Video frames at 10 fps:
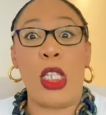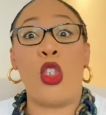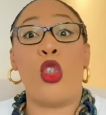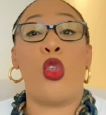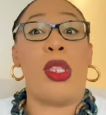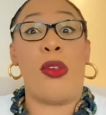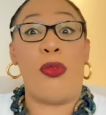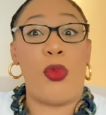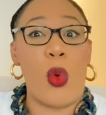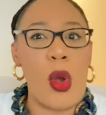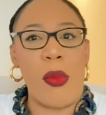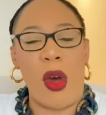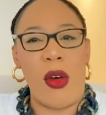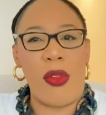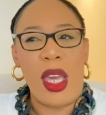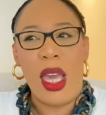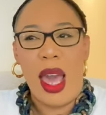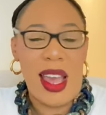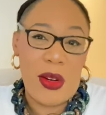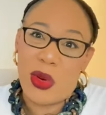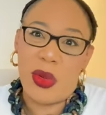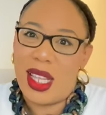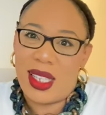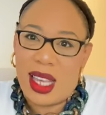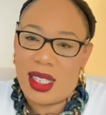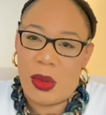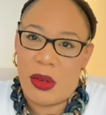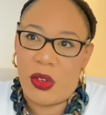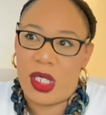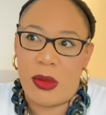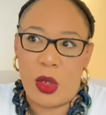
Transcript: it took the form of, I don't know, that it's my first time.